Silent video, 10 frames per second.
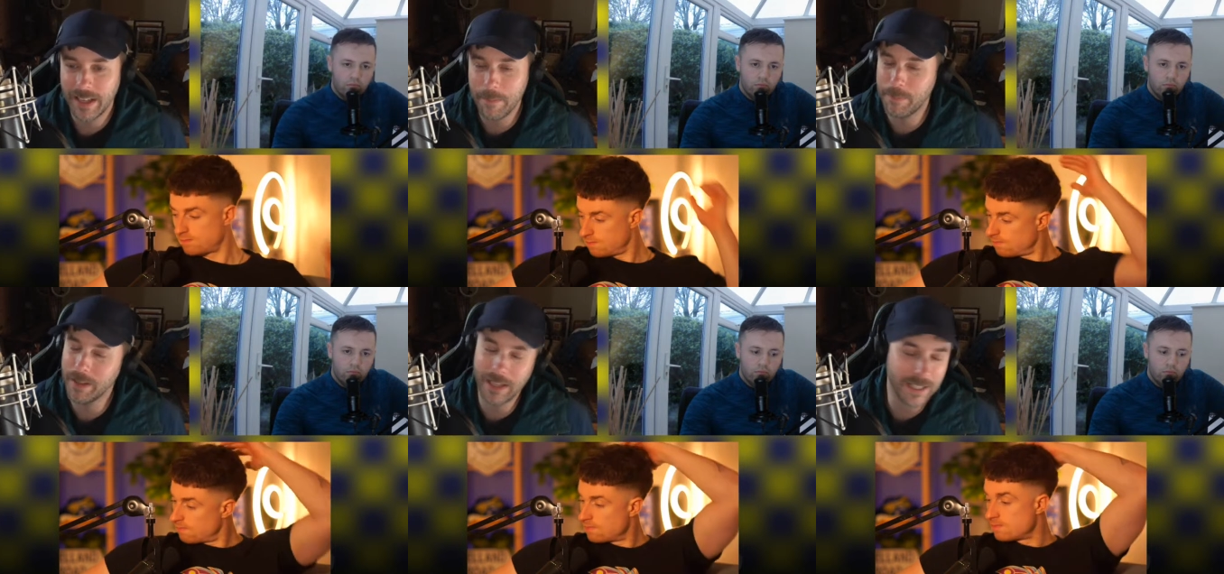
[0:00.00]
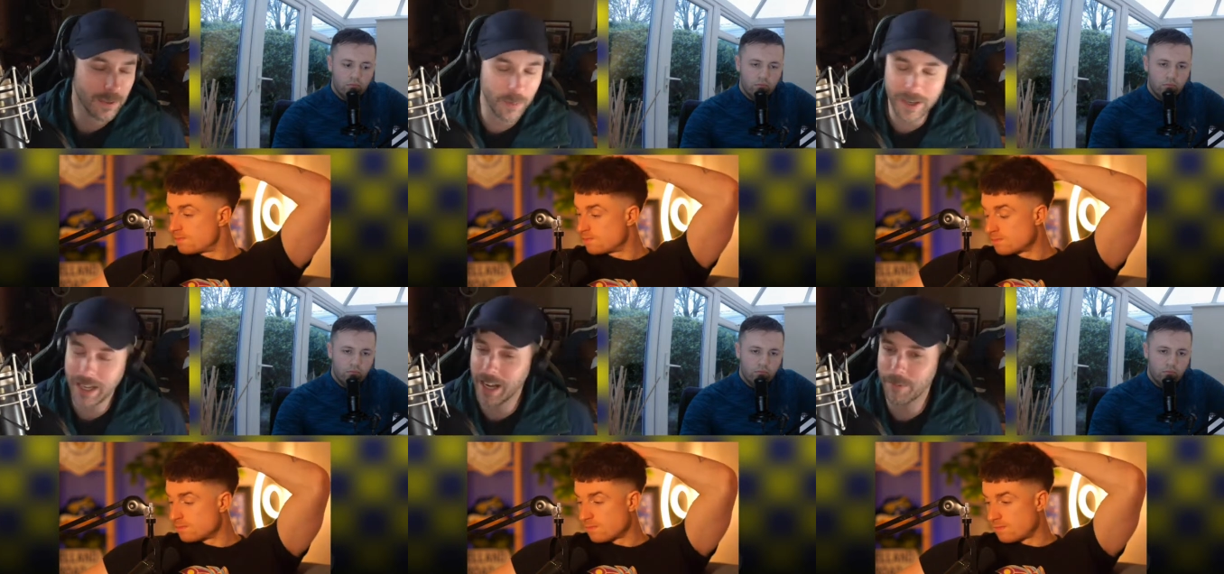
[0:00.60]
Speaker 1: it, I swear
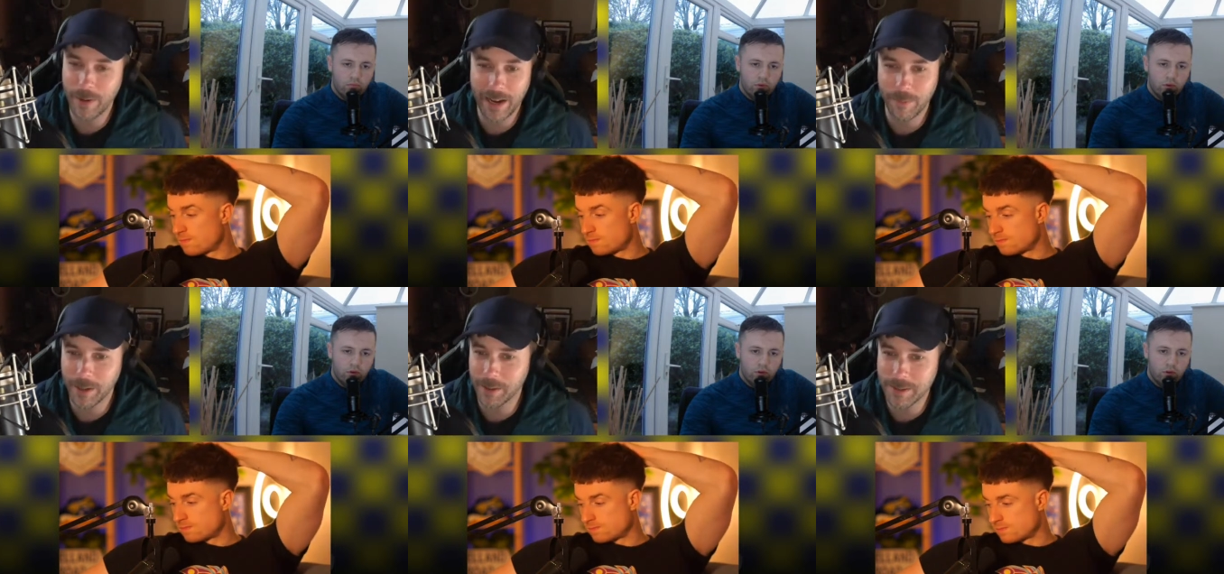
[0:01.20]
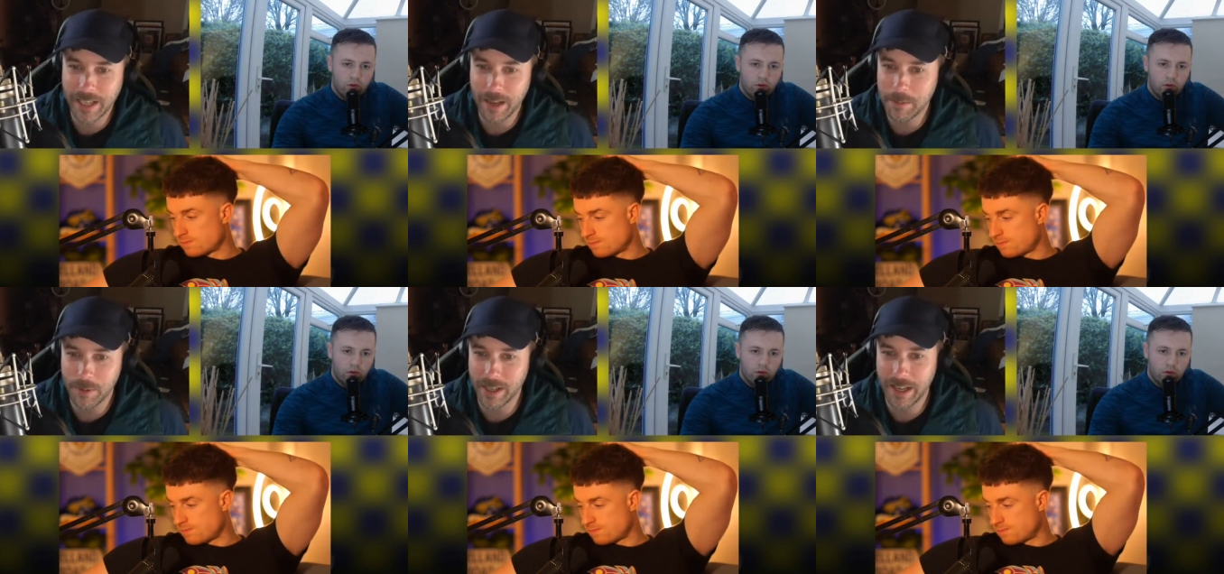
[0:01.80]
to God, if we have one of those
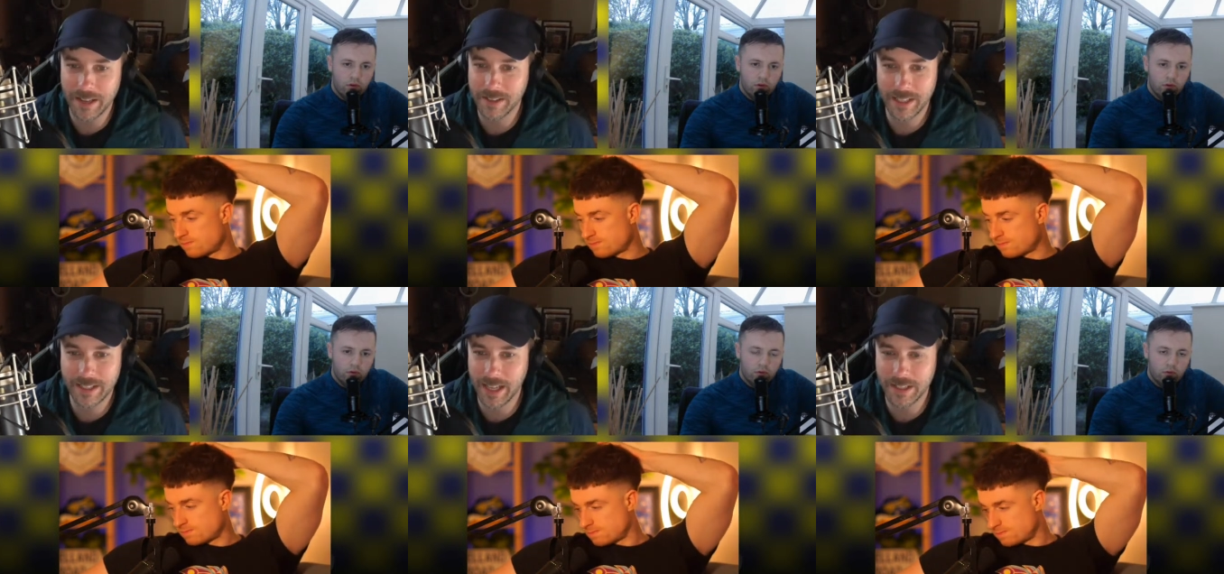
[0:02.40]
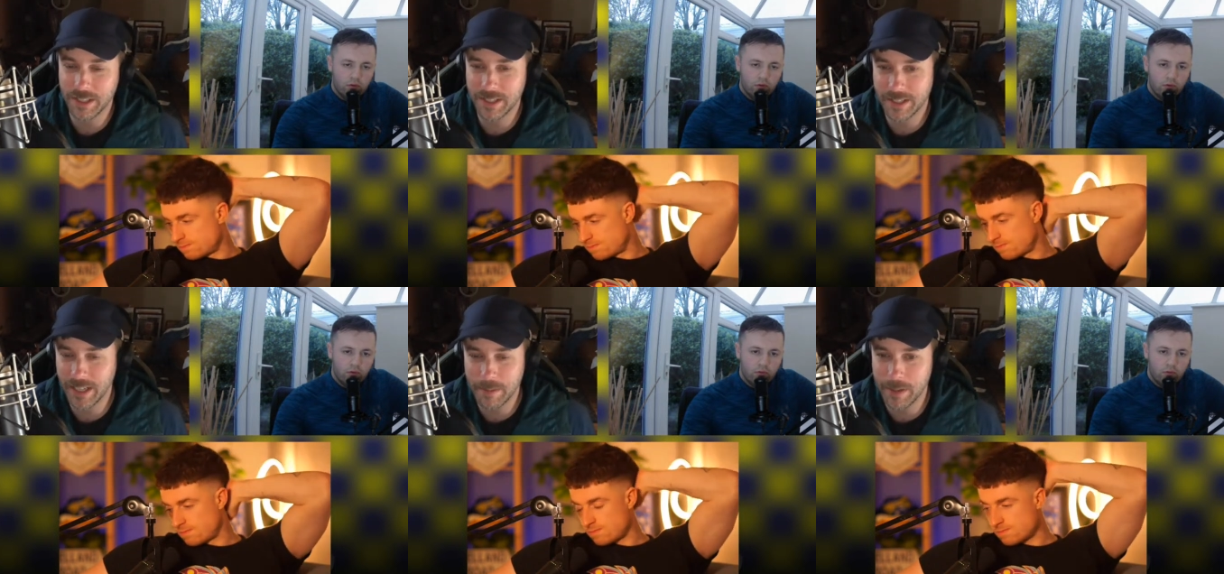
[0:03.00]
games where they get these guys just
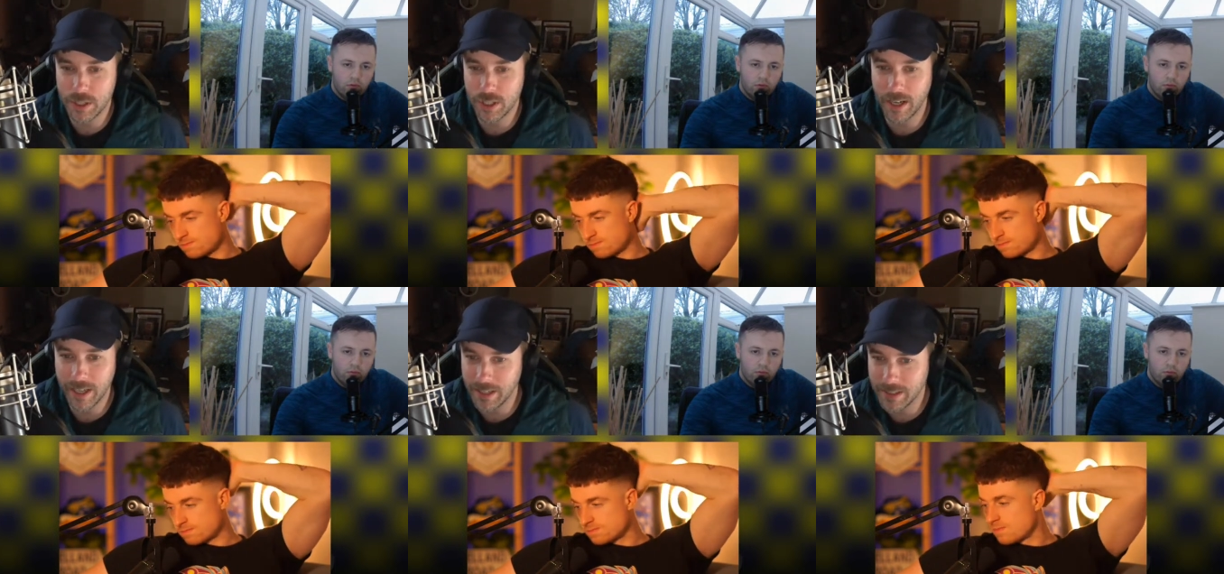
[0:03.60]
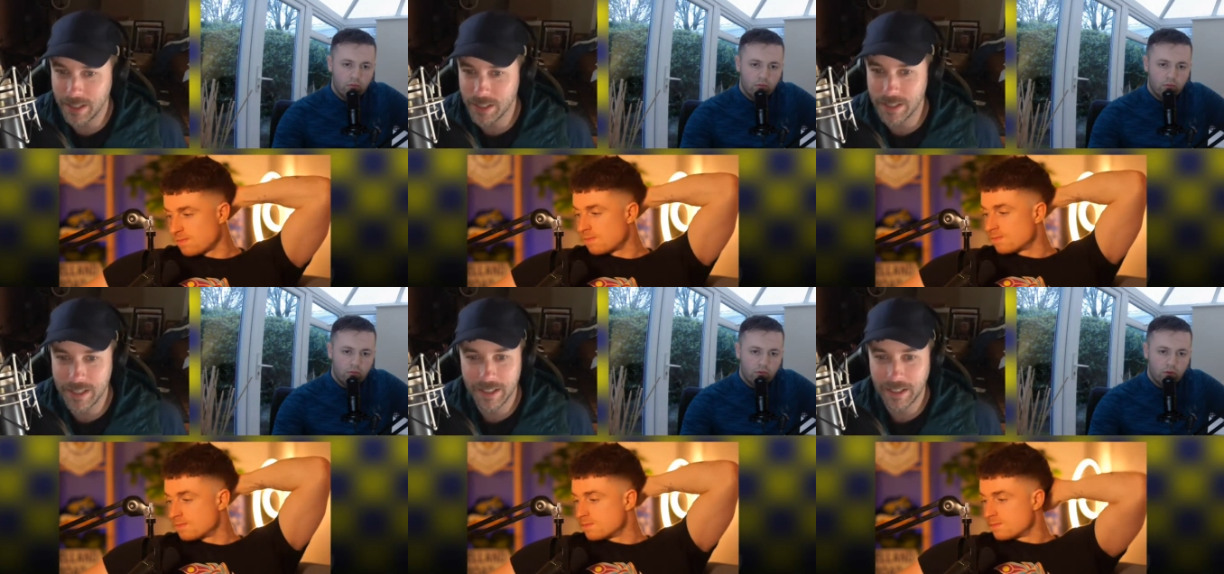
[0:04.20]
decide to make shocking
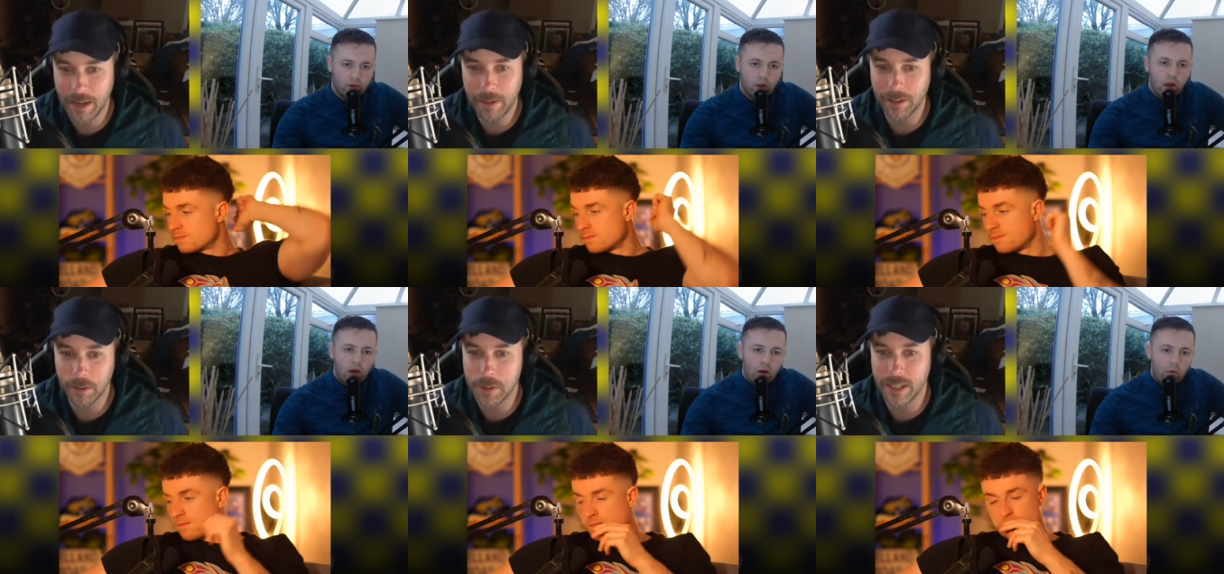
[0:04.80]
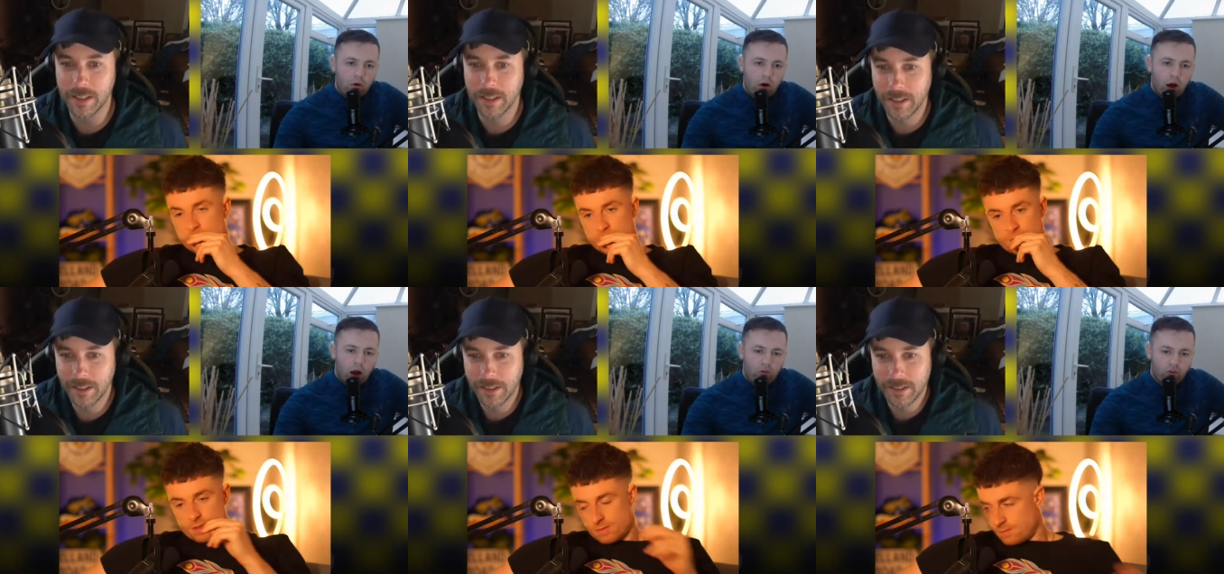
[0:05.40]
Speaker 2: decisions, I'm going to lose it.
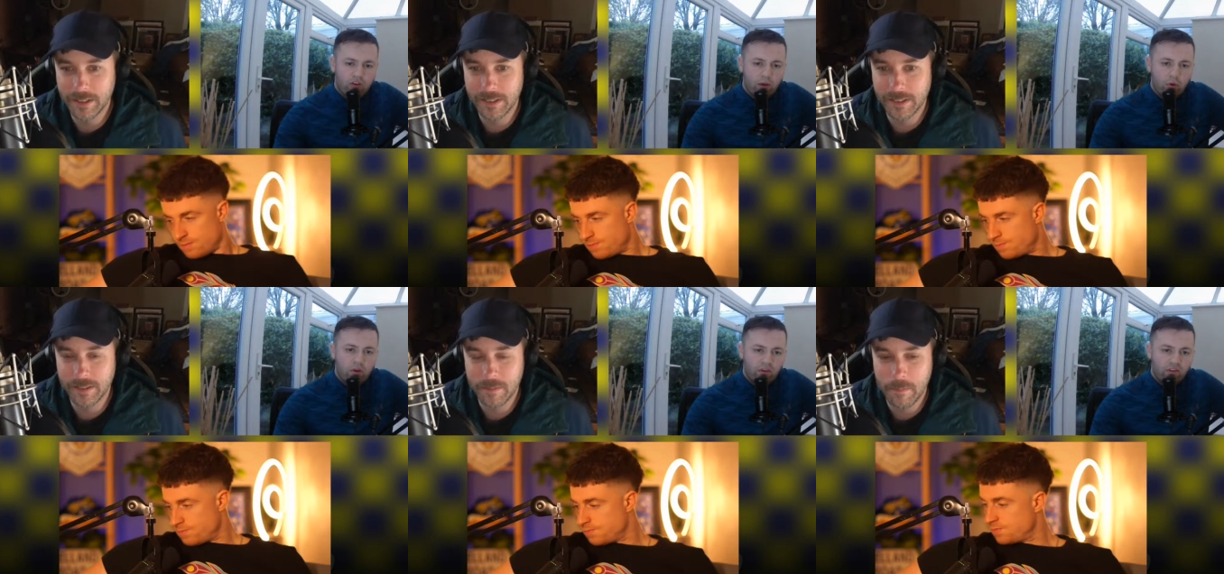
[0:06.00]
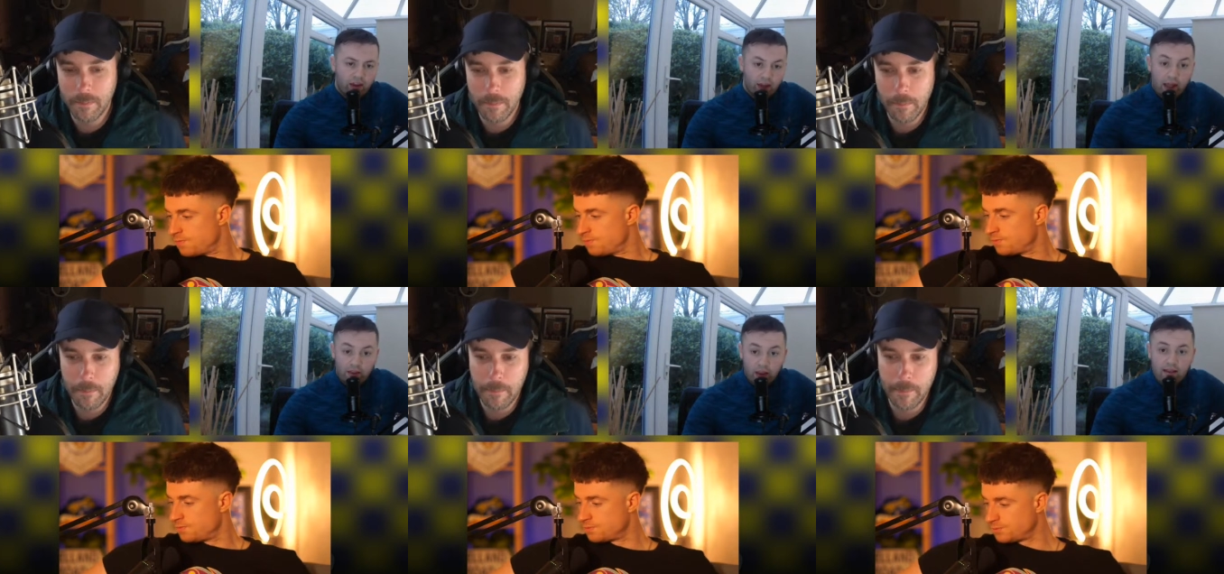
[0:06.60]
I'll just say one other thing.
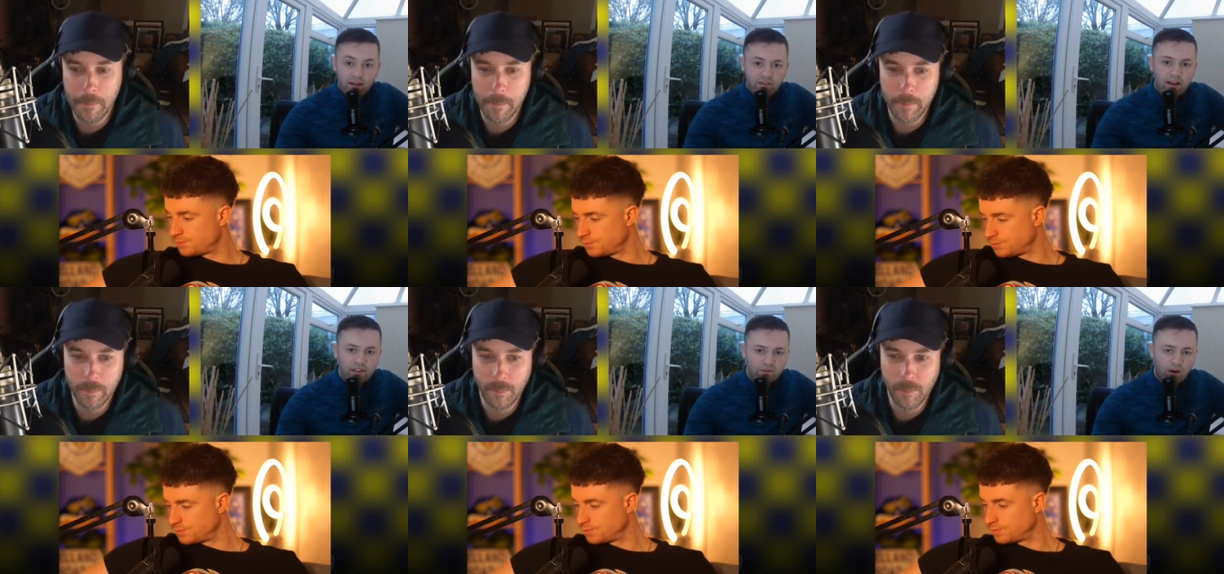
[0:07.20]
In, in defence of